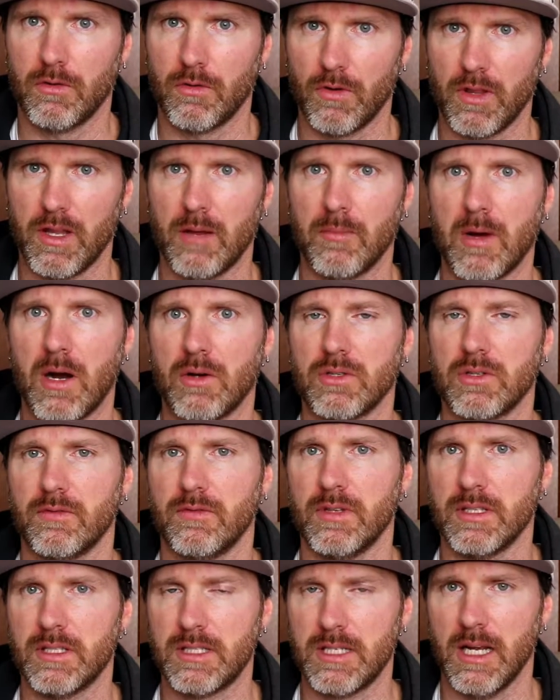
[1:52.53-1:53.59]
for the amount
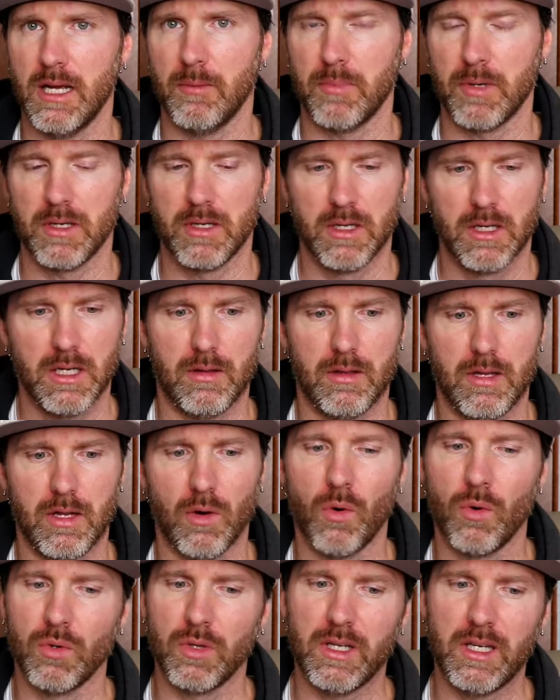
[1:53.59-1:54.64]
of the tip. The
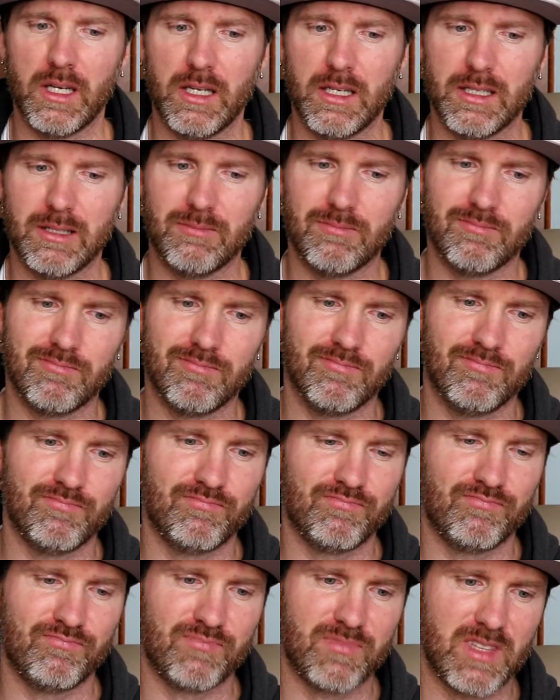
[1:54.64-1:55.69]
only
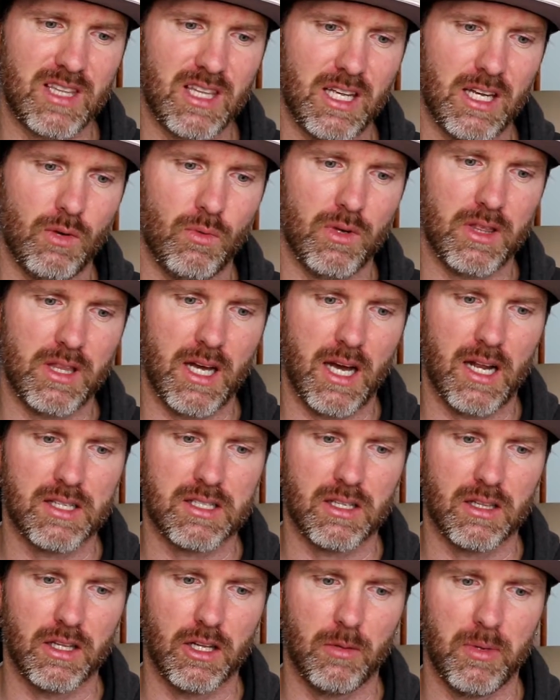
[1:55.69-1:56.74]
thing with that,
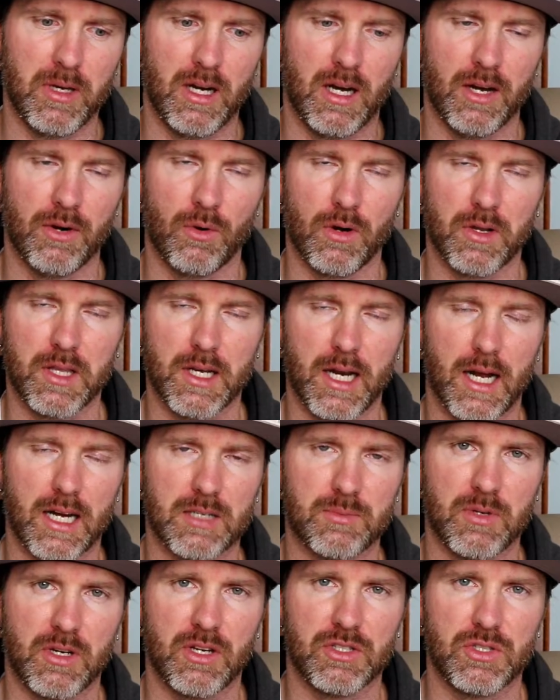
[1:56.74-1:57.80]
it's a little bit
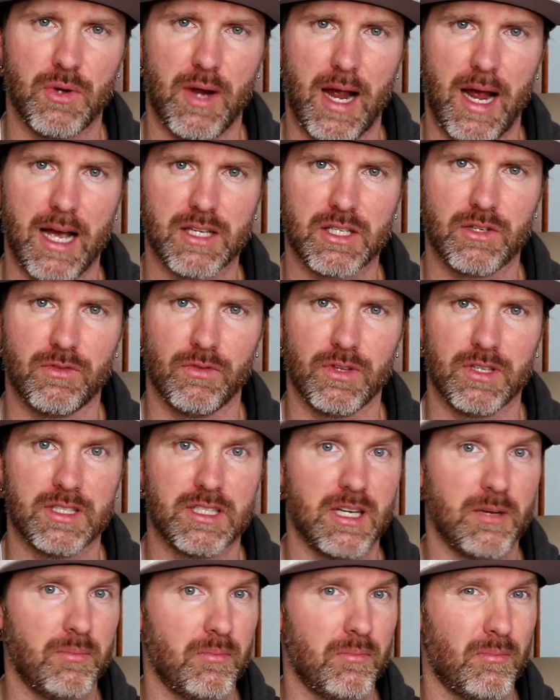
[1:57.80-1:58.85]
unorthodox because you ask for the
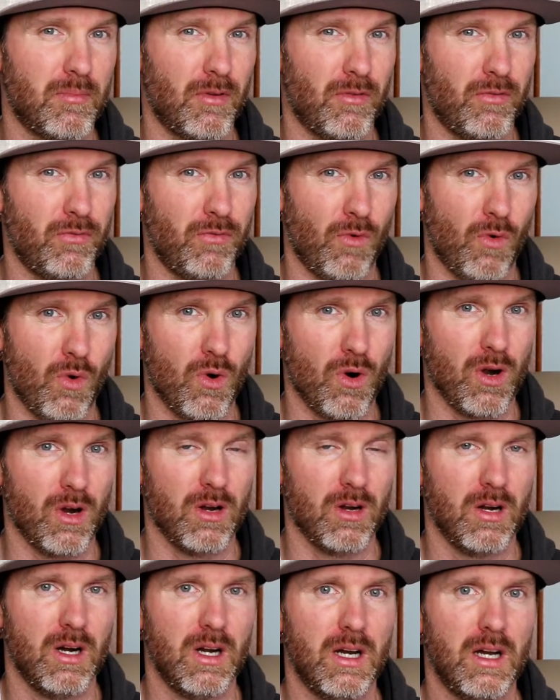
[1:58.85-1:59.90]
tip
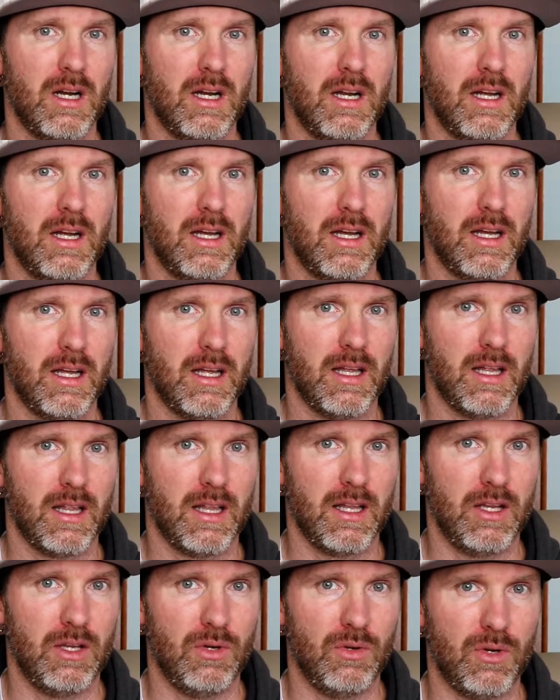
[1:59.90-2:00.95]
before
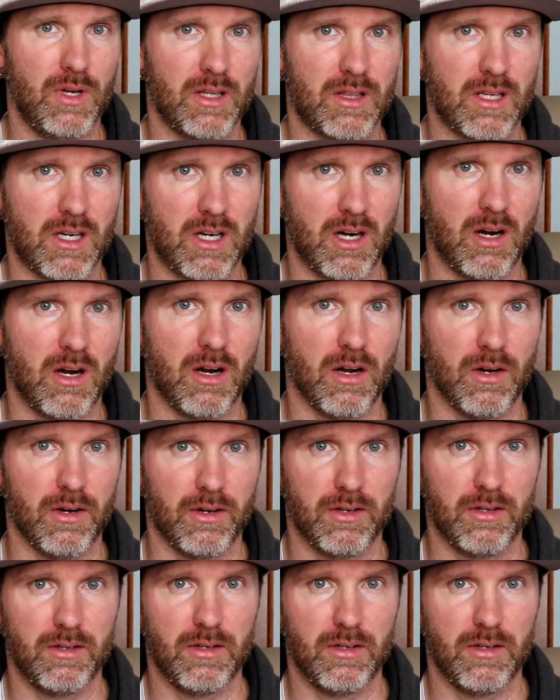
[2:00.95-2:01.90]
you get the card